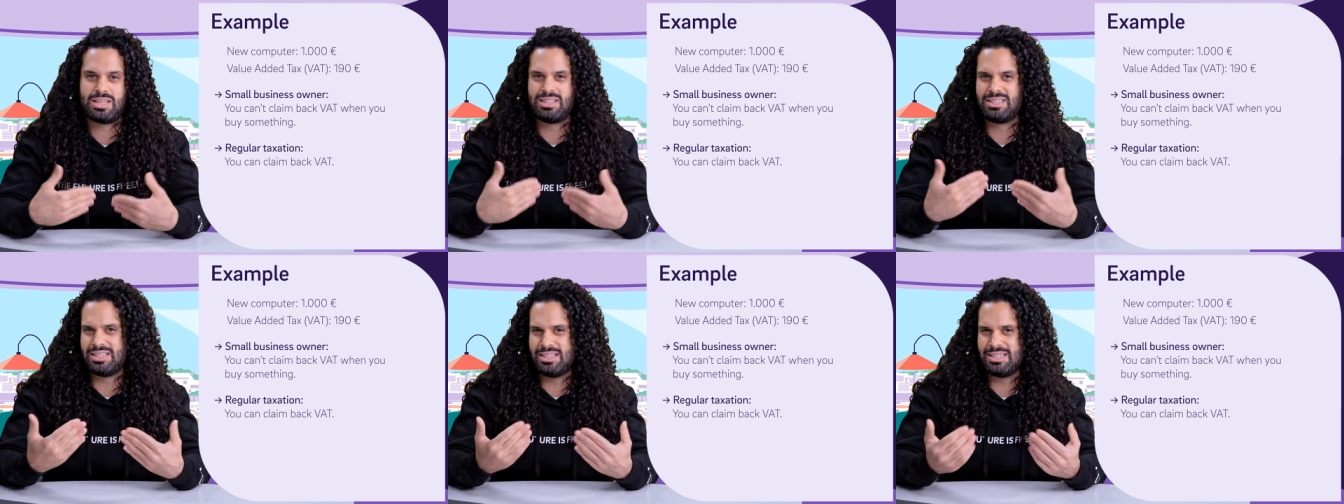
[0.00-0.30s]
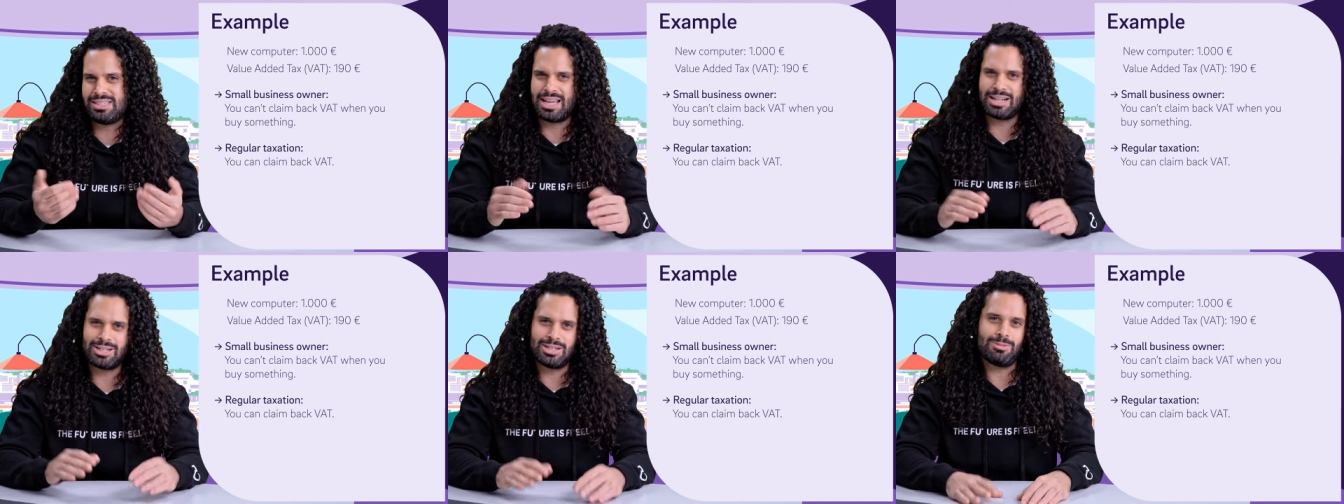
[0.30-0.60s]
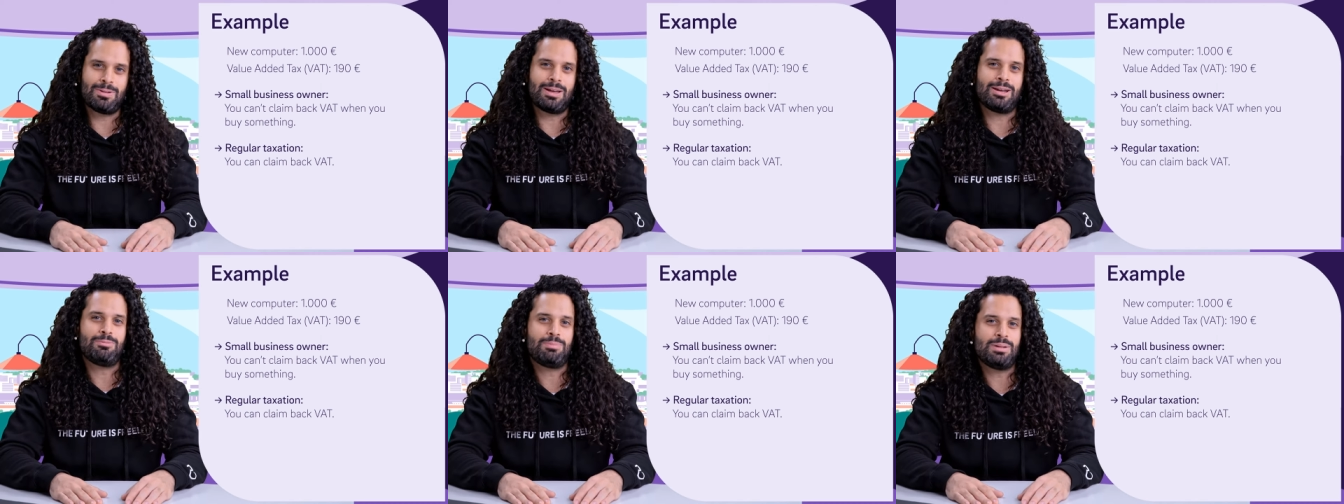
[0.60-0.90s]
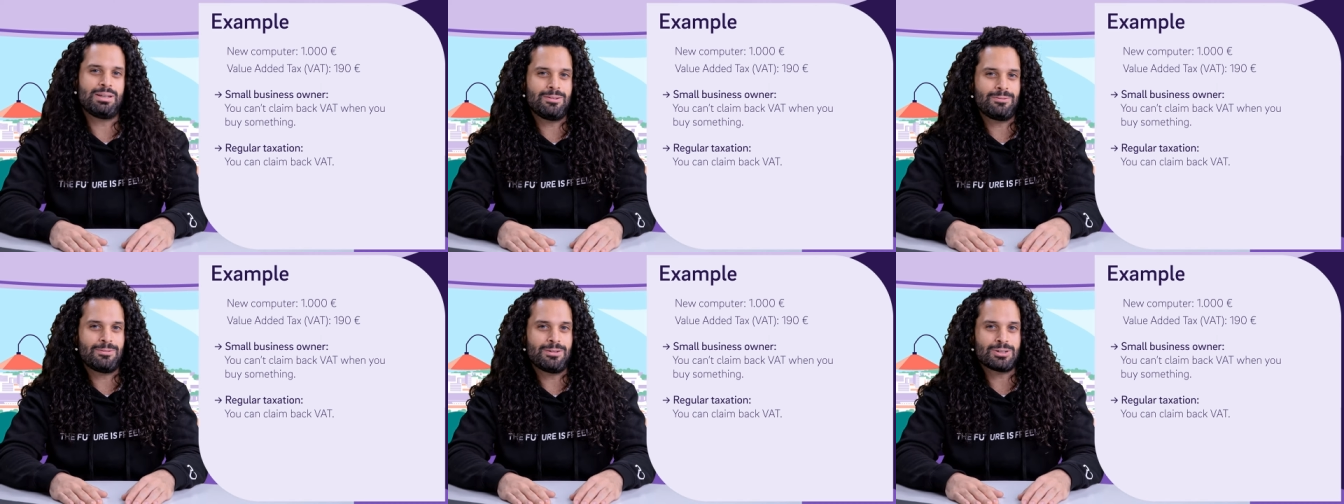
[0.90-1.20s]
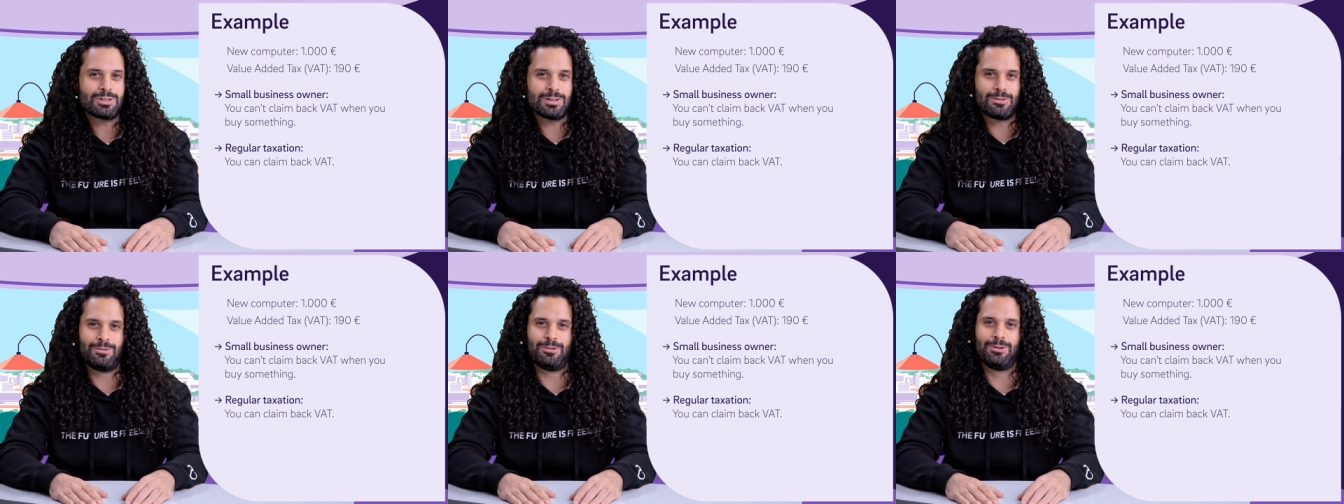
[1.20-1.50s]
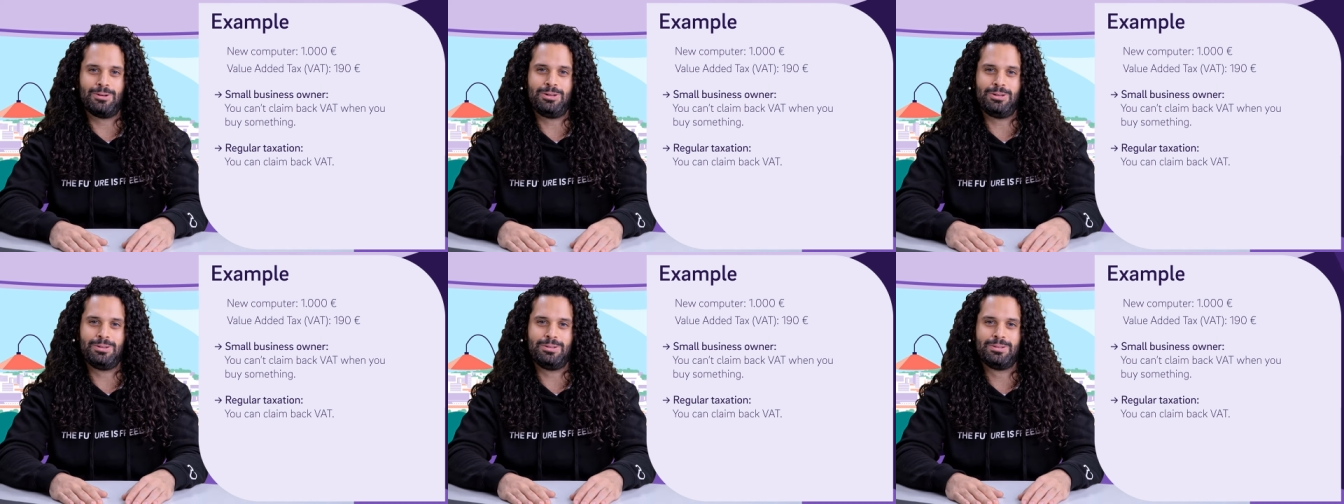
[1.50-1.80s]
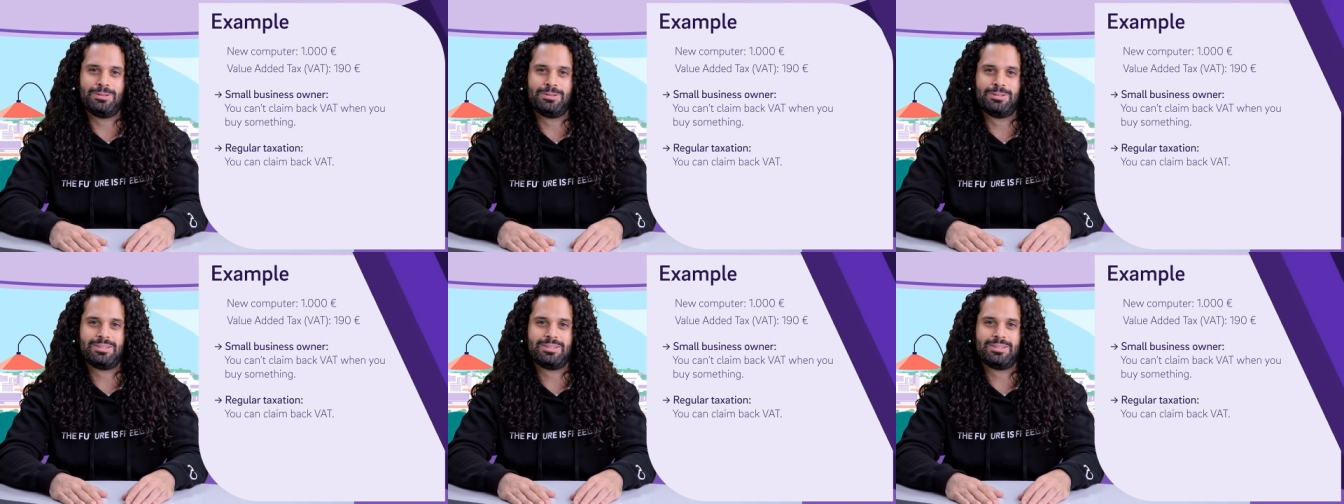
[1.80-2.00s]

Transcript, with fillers: And this is actually very beneficial for you.